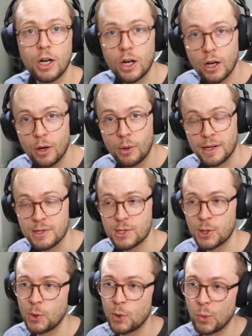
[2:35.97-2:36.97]
All right,
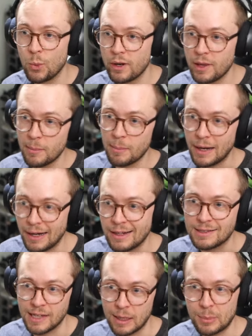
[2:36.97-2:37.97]
so one of the main
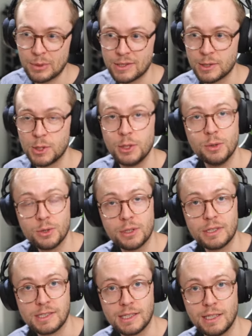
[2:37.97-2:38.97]
examples that you usually
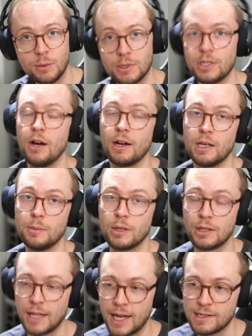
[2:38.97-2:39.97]
see when talking about
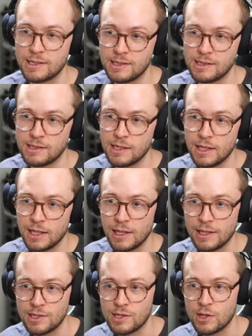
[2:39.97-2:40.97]
classes
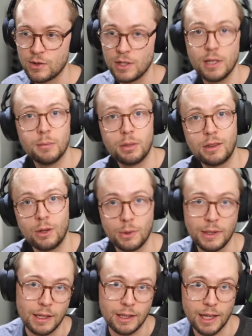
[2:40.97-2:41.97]
is the
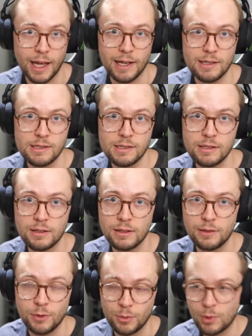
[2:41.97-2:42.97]
employee class.
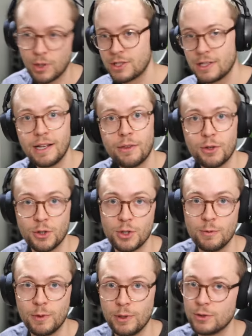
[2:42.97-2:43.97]
If you watch any other YouTube
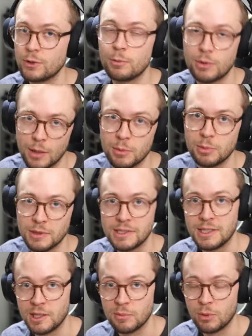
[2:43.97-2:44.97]
videos, you'll probably see
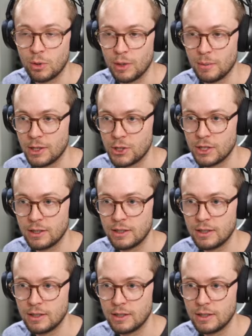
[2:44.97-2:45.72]
the employee mentioned.